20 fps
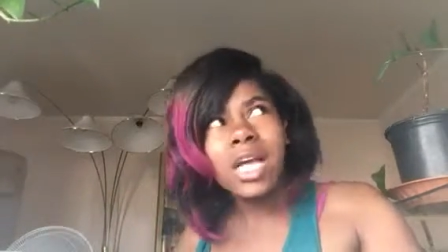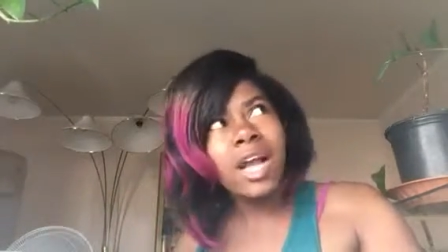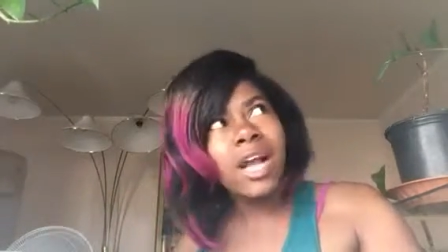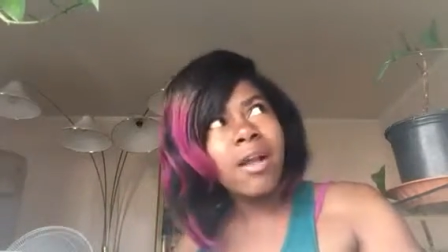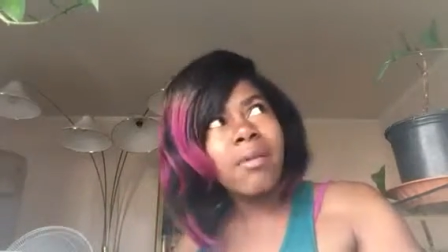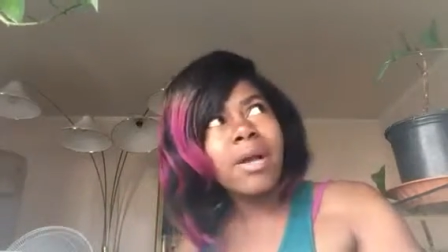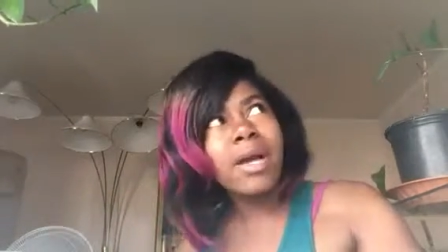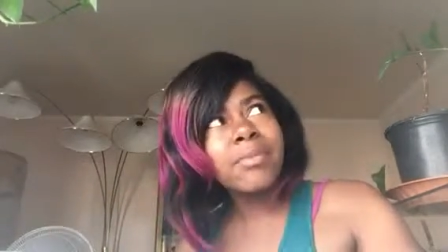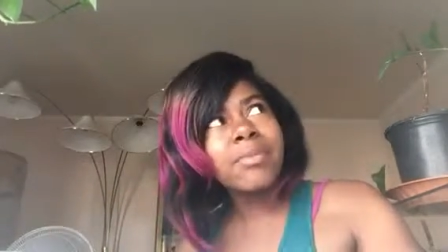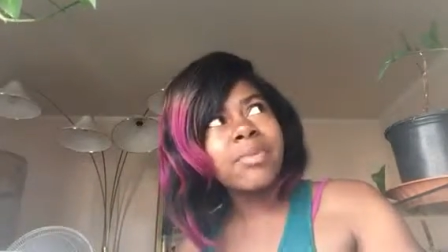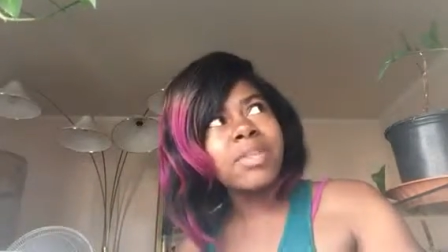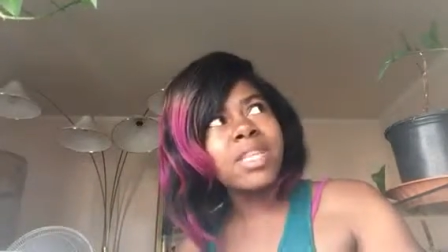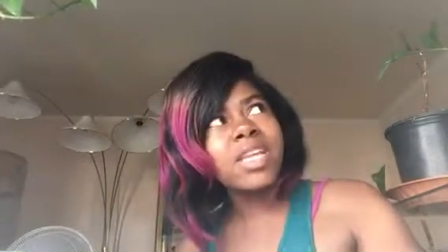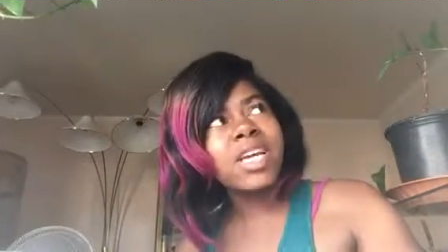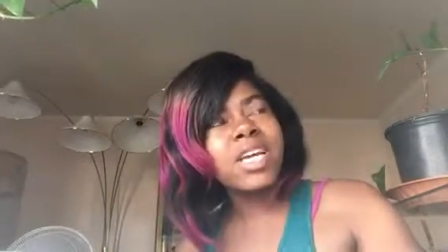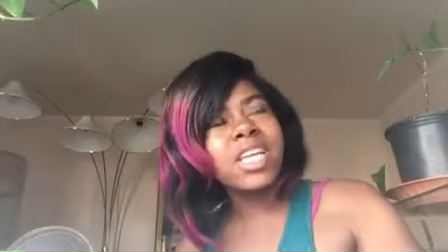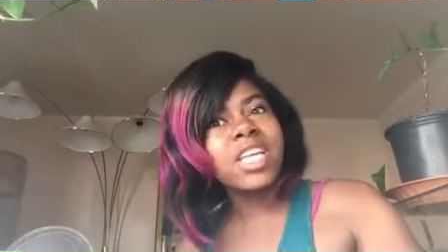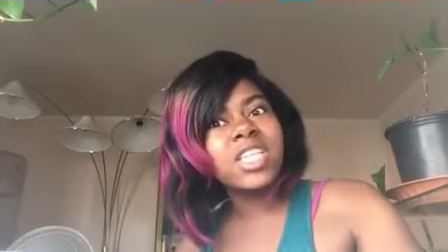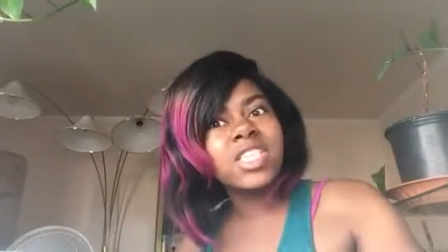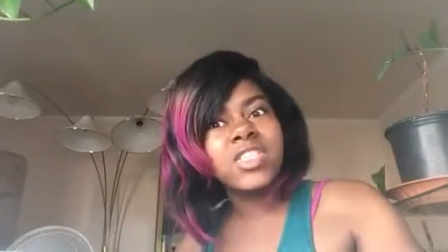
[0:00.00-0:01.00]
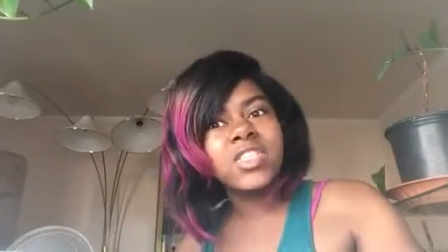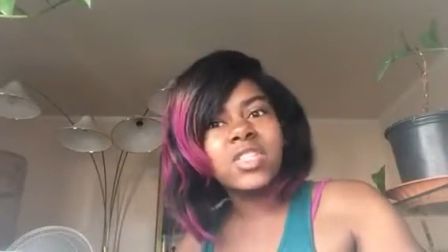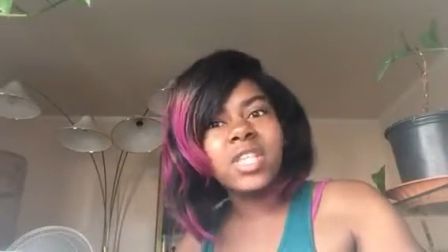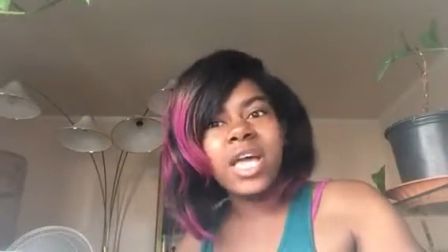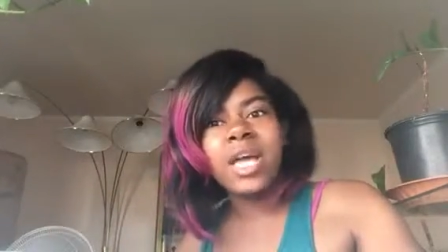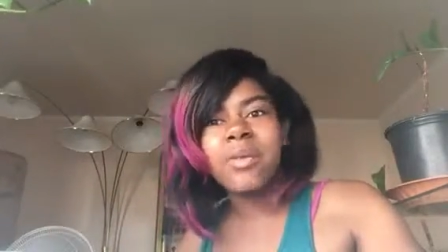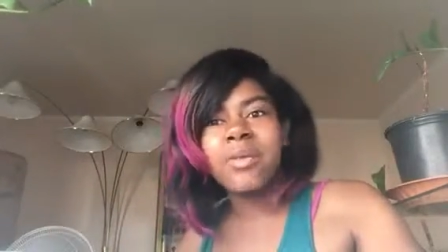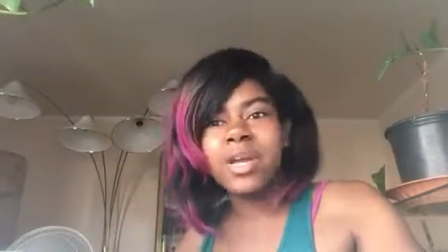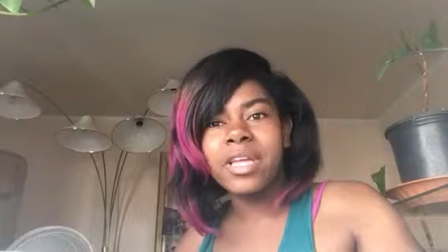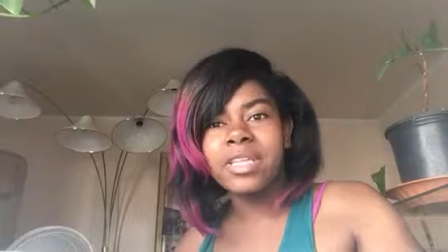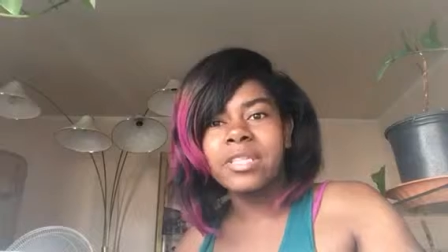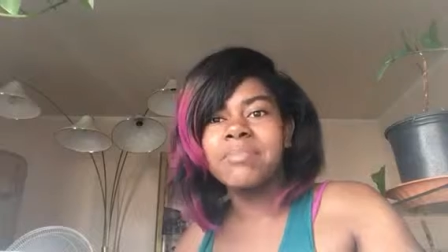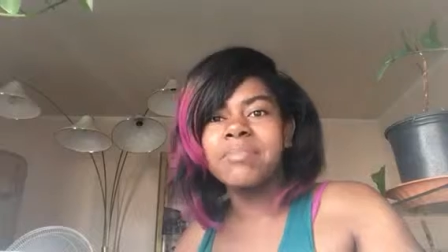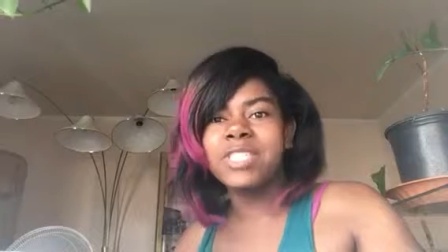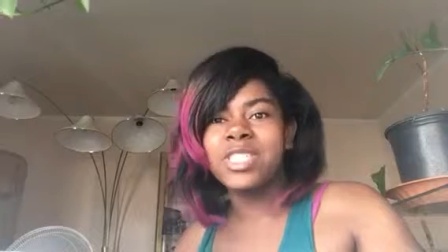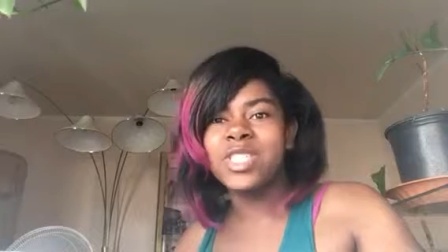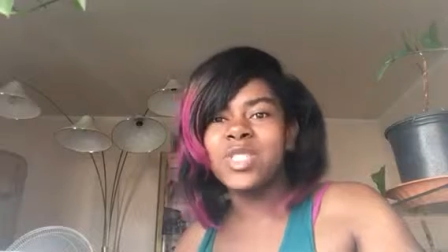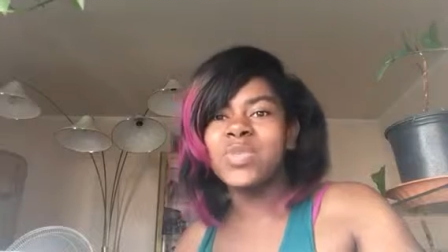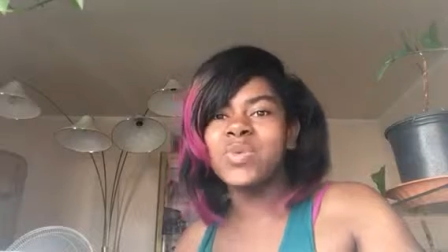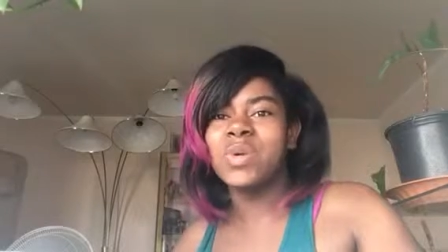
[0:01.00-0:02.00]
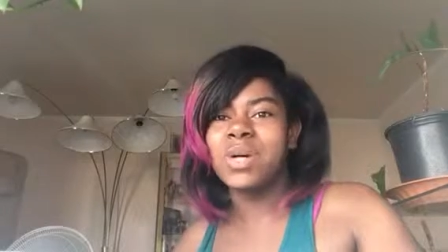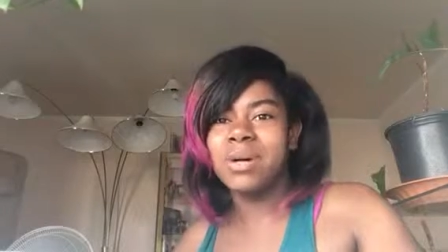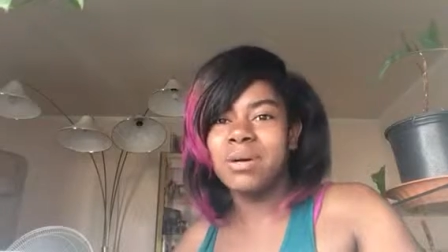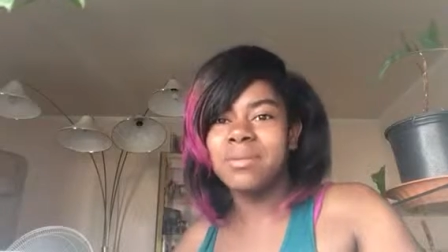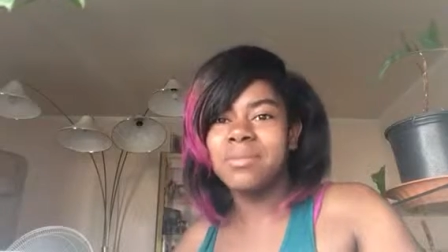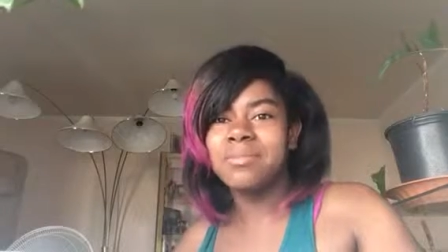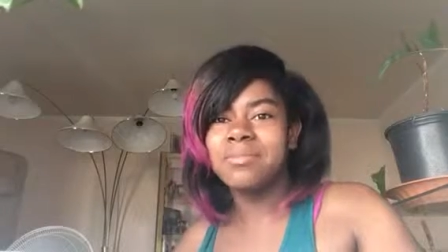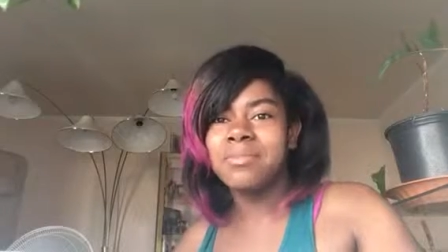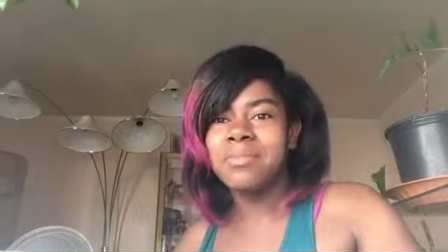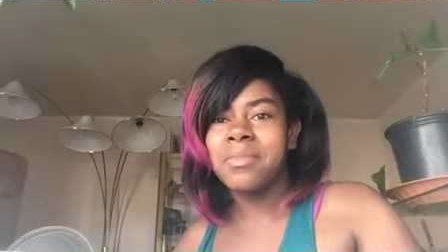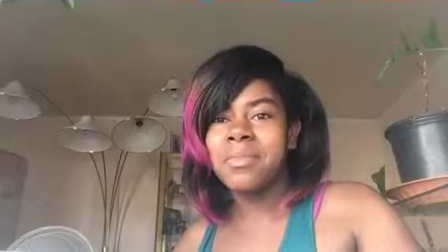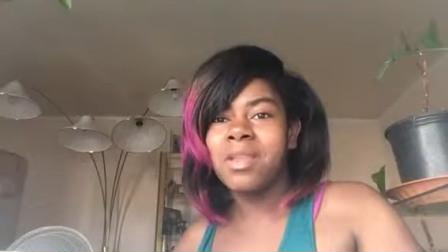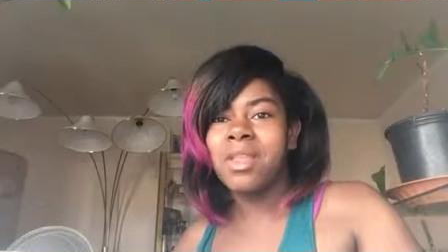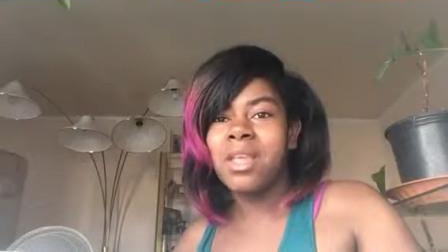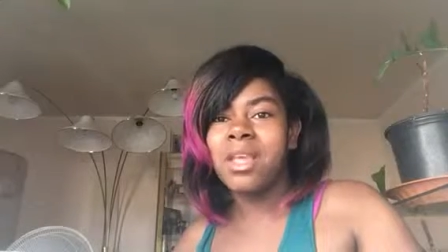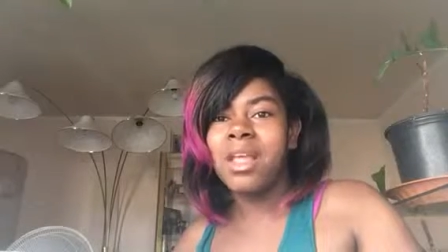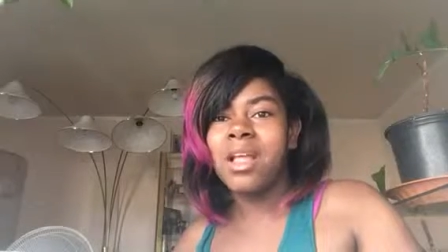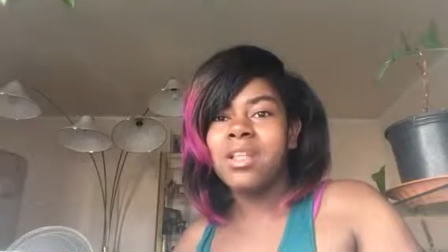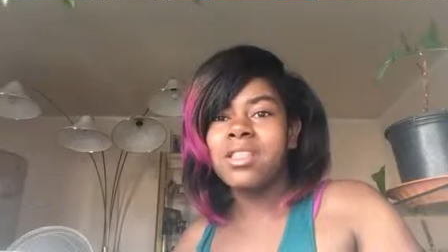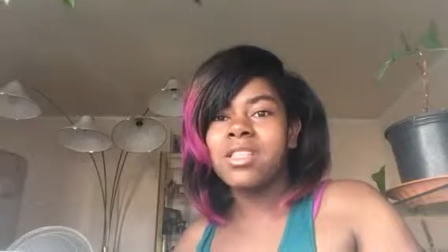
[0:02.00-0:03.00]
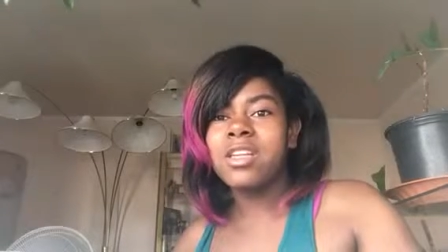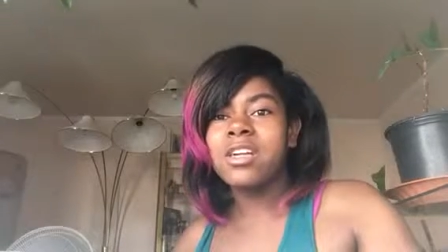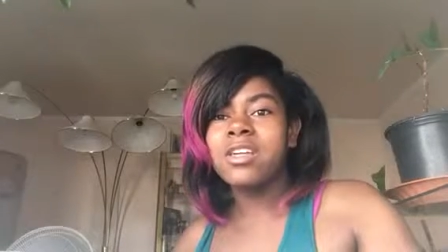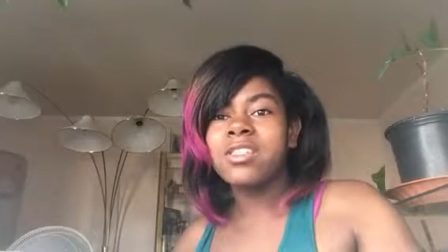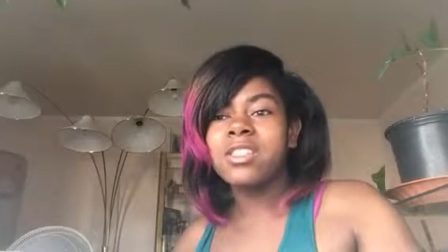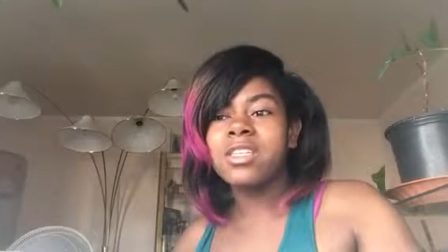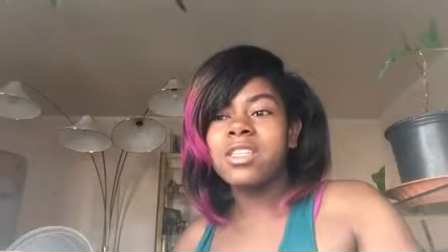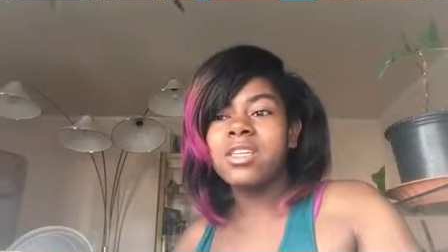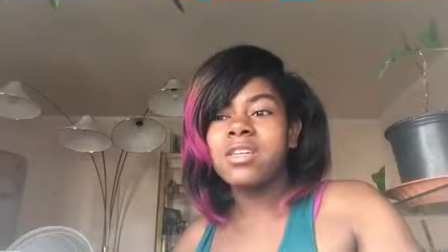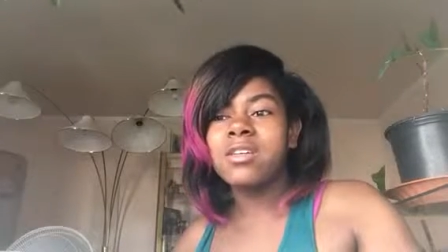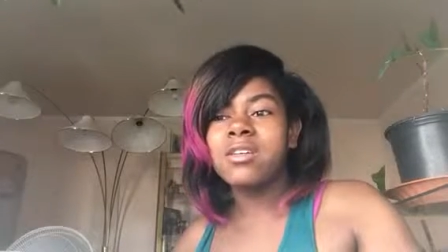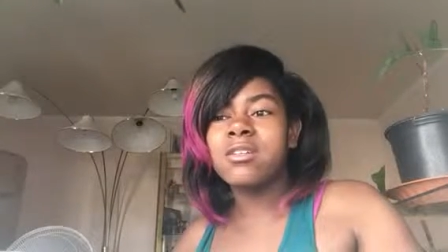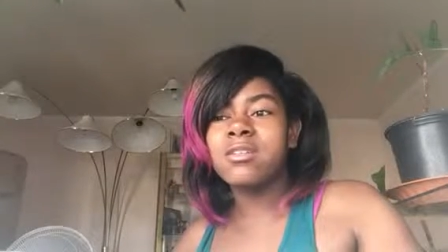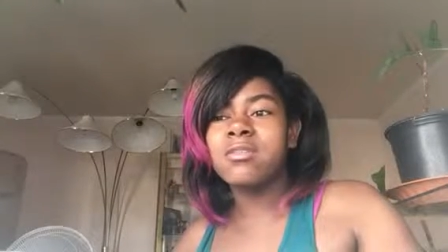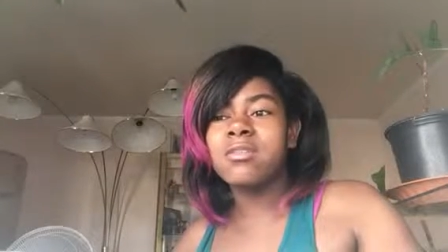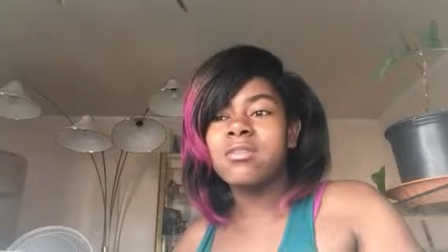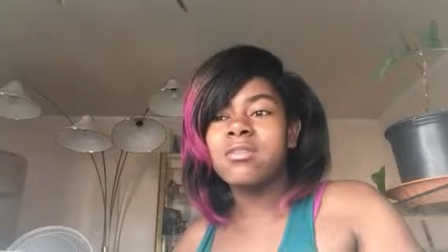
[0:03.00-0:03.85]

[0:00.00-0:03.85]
Everybody be looking at you like ready to beat you up. Third thing,